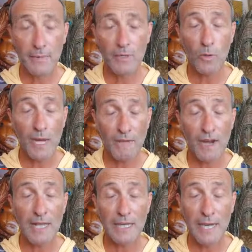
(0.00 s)
quite
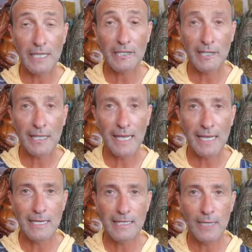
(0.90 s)
frightening actually,
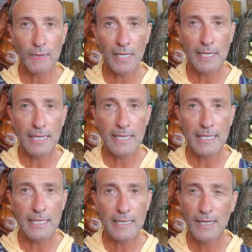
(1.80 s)
guys, it really
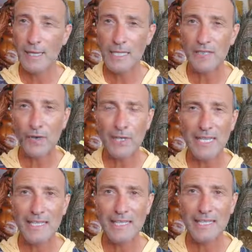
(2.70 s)
is. And it's funny,
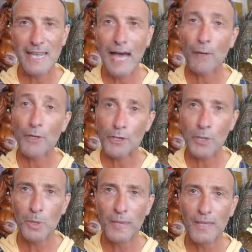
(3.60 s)
isn't it, how the
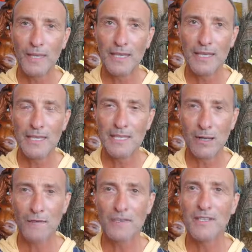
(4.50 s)
truth is
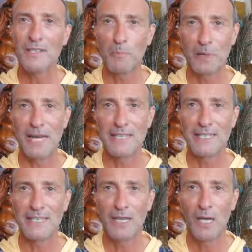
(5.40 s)
often
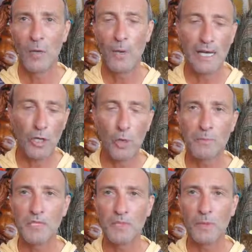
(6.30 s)
suppressed when it
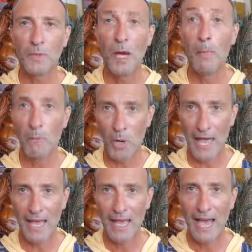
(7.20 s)
comes to
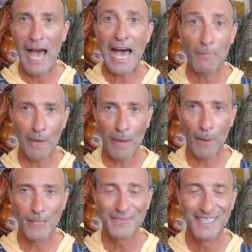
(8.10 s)
money and
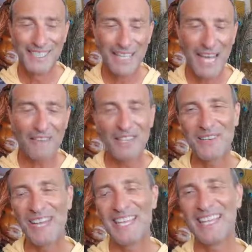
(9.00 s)
power. Have a
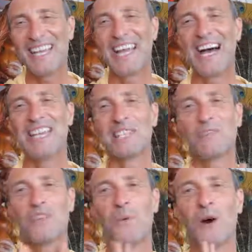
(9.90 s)
great day, guys.
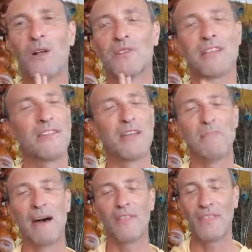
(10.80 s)
Love you all. Sorry
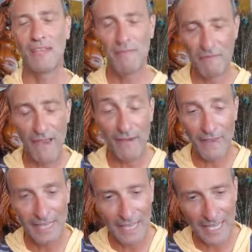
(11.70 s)
about the
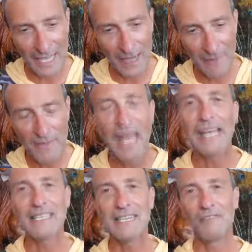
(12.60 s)
very
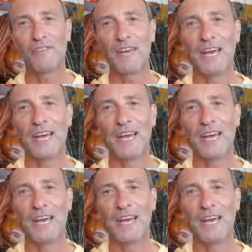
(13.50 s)
negative